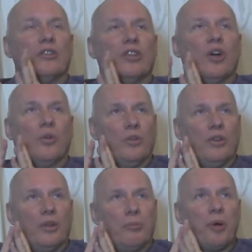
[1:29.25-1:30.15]
You know,
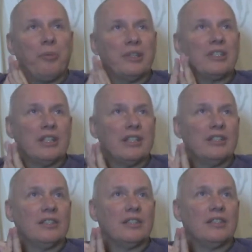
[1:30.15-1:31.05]
the purpose
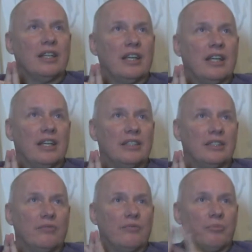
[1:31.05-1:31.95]

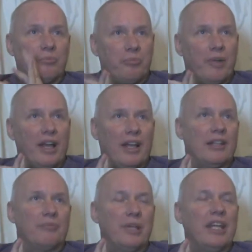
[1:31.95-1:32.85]
is
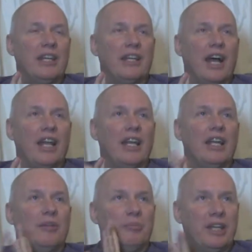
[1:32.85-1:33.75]
being
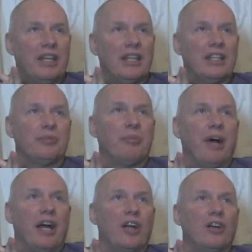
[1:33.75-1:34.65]
guided, being
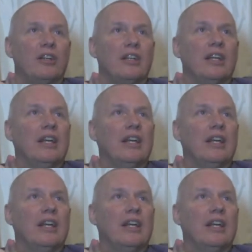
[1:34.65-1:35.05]
inspired,